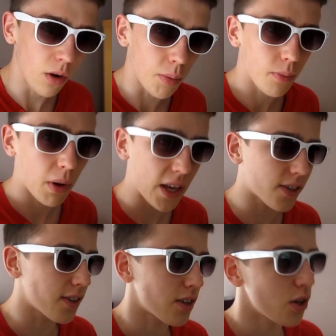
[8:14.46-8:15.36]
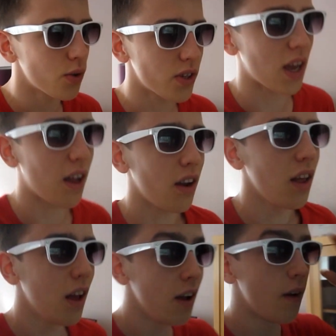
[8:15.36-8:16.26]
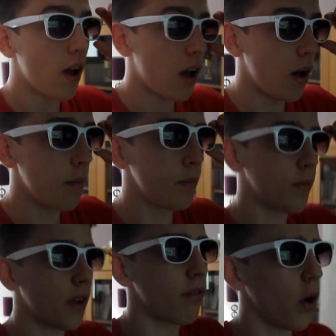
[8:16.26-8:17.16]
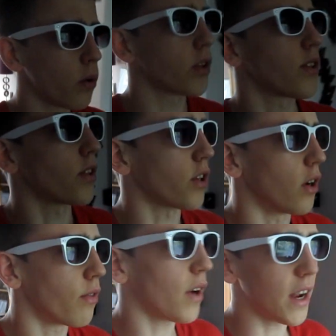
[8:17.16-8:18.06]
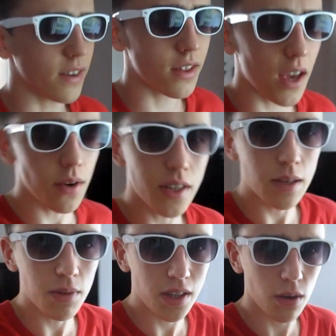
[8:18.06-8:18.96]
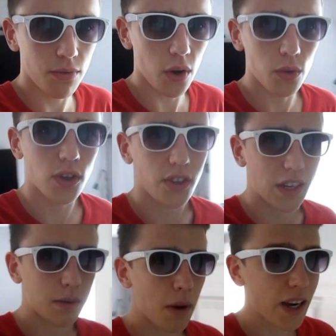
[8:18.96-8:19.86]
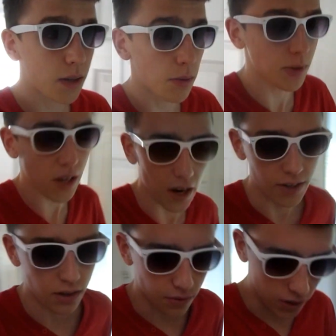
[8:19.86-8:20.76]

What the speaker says: up places who sell folders and stuff, and they only seem to sell folders as a maximum size of